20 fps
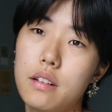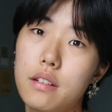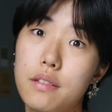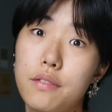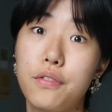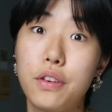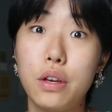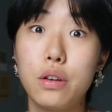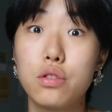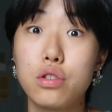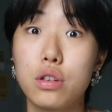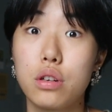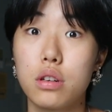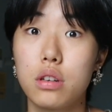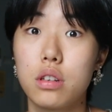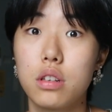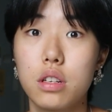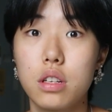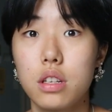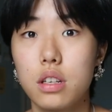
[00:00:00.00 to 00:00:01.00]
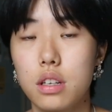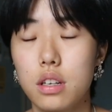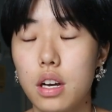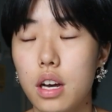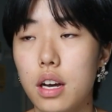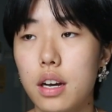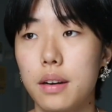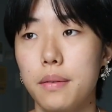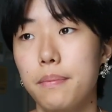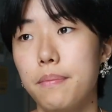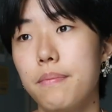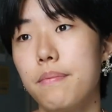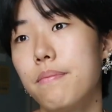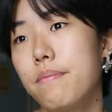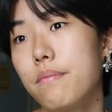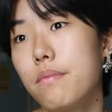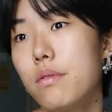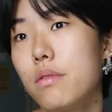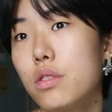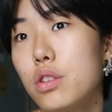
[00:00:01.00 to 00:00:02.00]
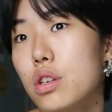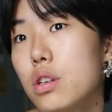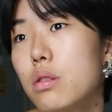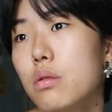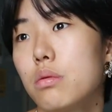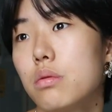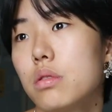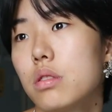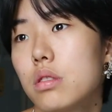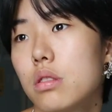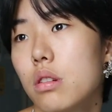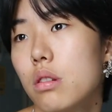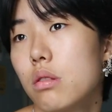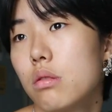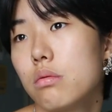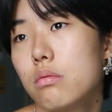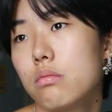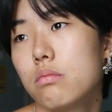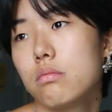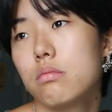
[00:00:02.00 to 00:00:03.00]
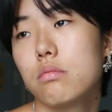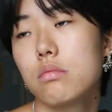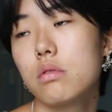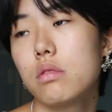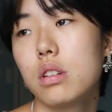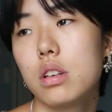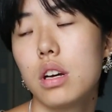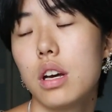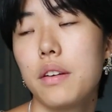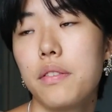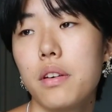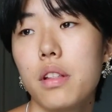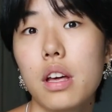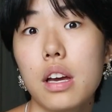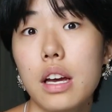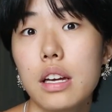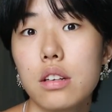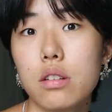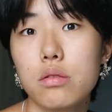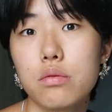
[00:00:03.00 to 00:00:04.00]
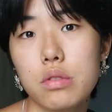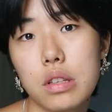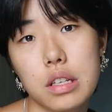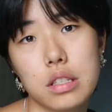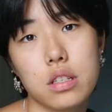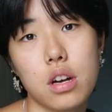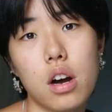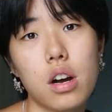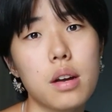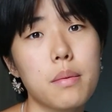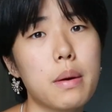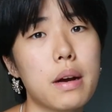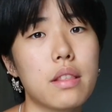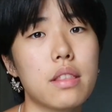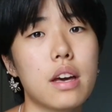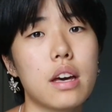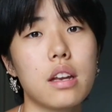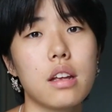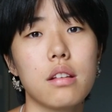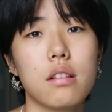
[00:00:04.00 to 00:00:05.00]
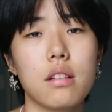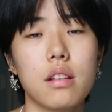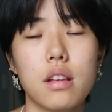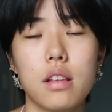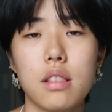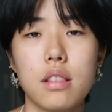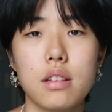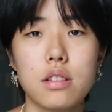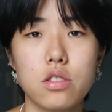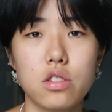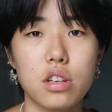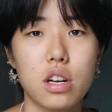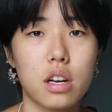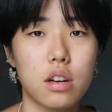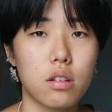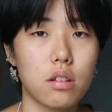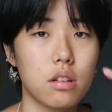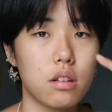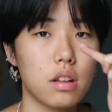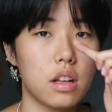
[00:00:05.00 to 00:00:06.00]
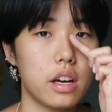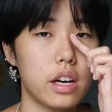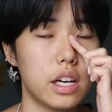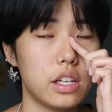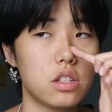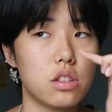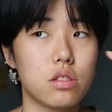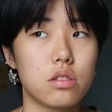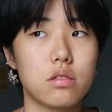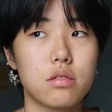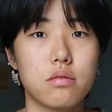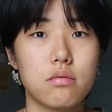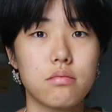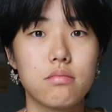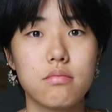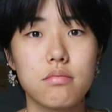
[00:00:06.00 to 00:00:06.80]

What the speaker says: future too. So I feel like I don't really talk about that in this channel a lot. I just